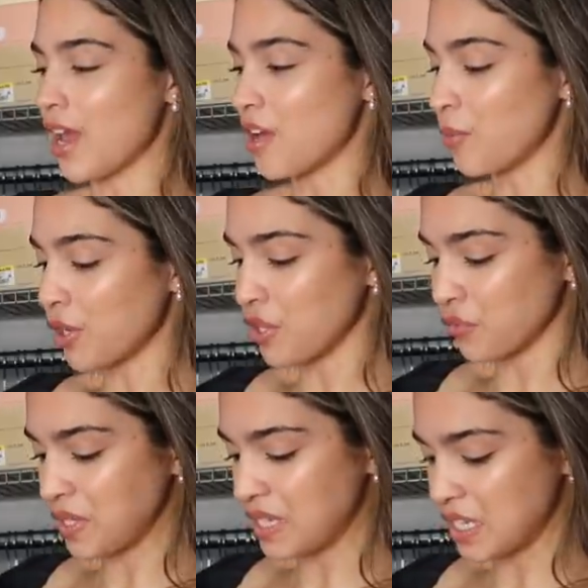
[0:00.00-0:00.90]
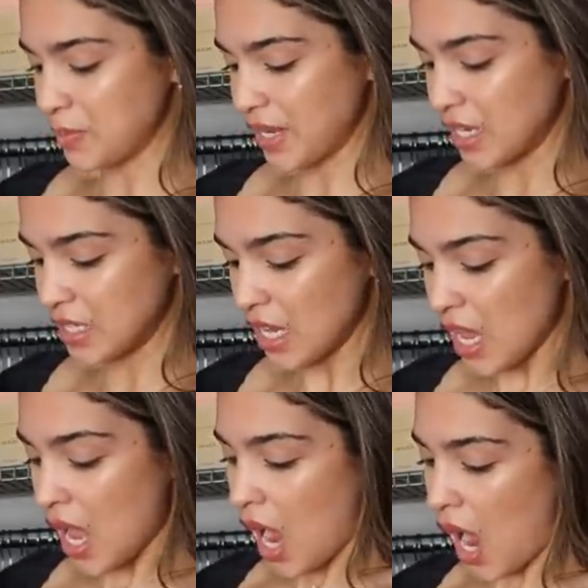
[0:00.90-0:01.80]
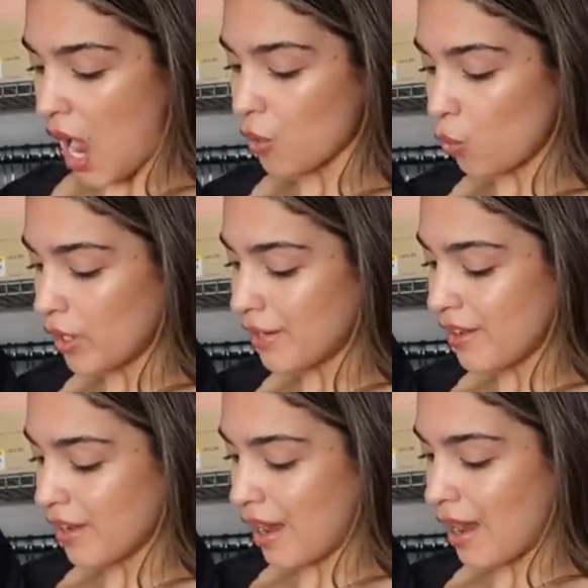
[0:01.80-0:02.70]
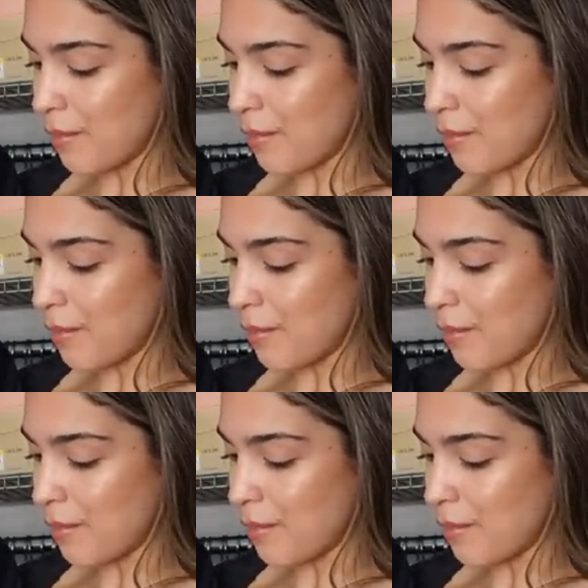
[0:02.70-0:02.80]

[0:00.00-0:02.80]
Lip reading: And part of the reason is because I would